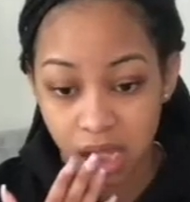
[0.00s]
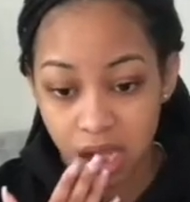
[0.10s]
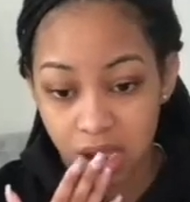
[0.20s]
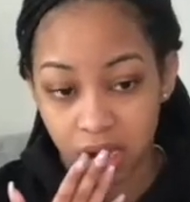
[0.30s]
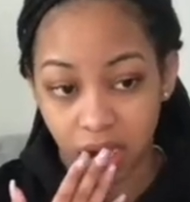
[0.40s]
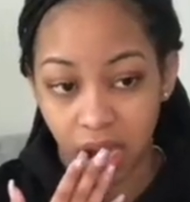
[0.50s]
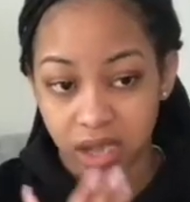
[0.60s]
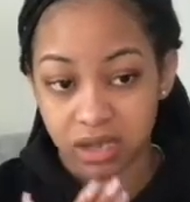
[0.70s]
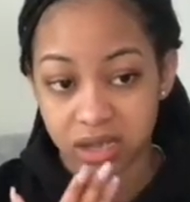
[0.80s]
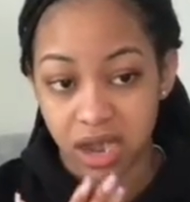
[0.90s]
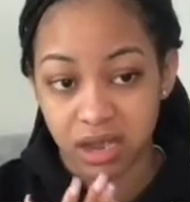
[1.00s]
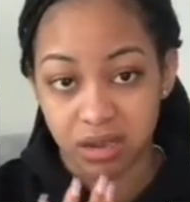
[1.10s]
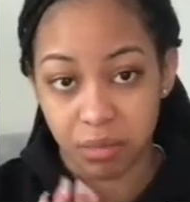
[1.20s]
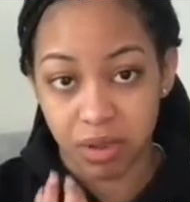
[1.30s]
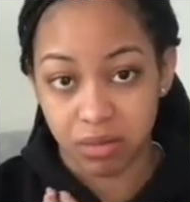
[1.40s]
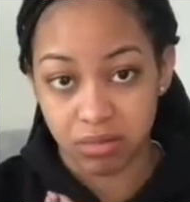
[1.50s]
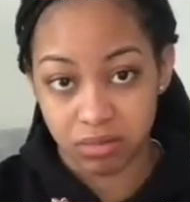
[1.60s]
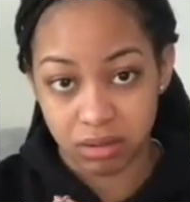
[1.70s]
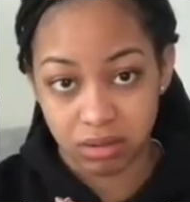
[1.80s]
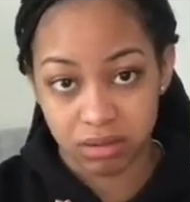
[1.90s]
I can taste the
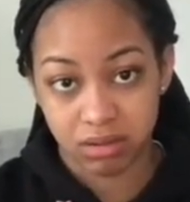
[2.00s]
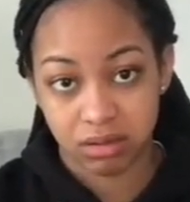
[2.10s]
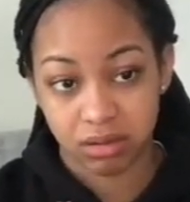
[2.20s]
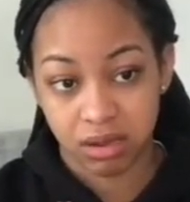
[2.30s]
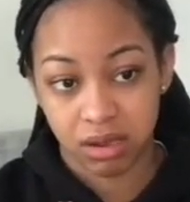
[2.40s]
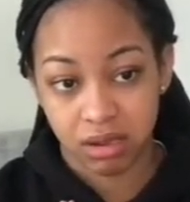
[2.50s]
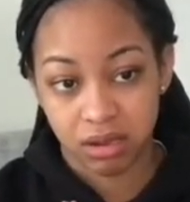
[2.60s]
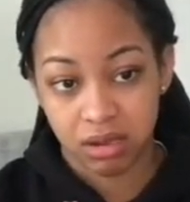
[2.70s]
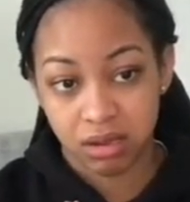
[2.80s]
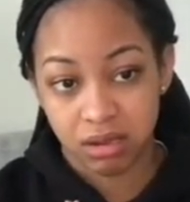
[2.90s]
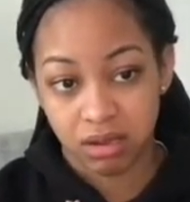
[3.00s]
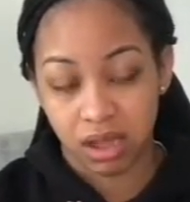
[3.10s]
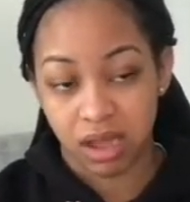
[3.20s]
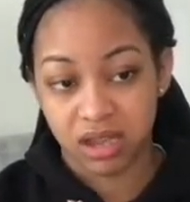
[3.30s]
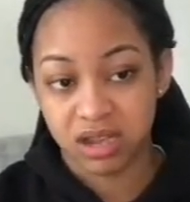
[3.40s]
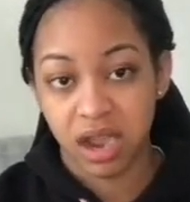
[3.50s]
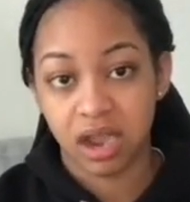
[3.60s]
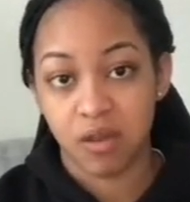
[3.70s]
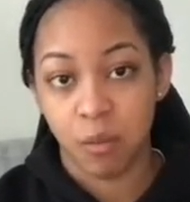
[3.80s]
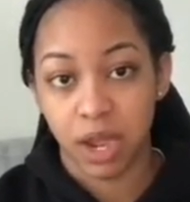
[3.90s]
pickles. Like, it's taking
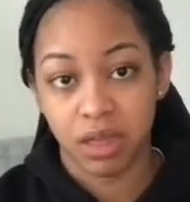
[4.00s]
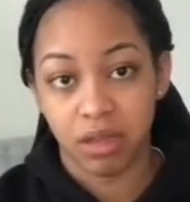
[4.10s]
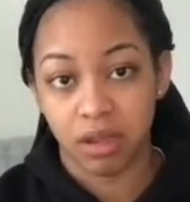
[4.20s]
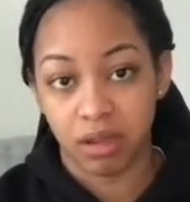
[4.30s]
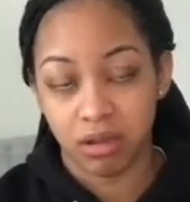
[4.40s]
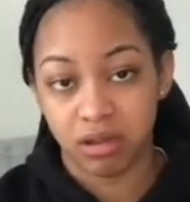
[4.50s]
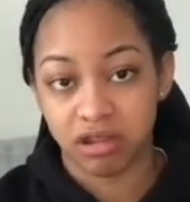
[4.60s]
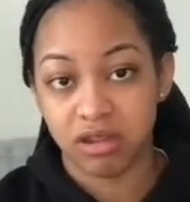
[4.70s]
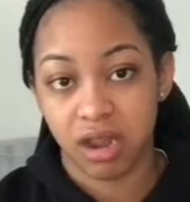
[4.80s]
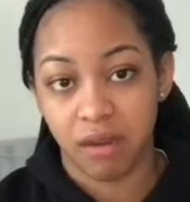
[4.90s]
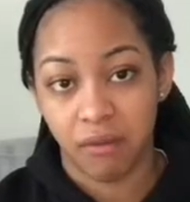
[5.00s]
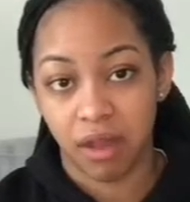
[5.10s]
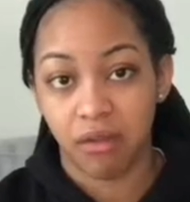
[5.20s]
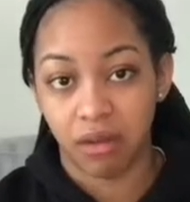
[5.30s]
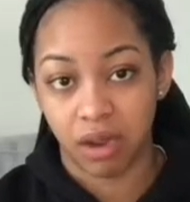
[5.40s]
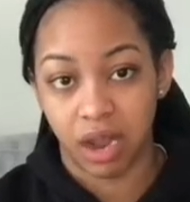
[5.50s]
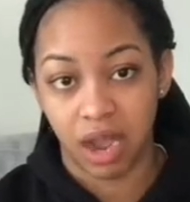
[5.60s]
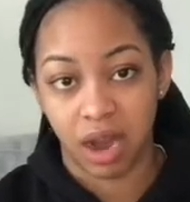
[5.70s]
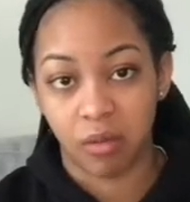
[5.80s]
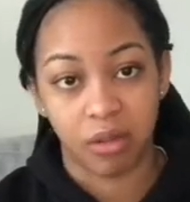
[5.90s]
away the chicken flavor. Like, I
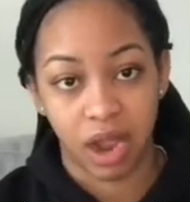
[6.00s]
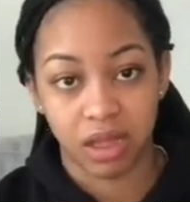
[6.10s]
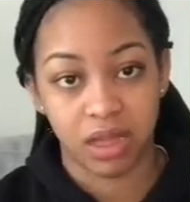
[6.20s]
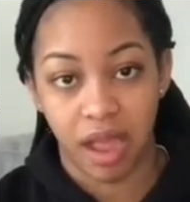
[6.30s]
don't like that.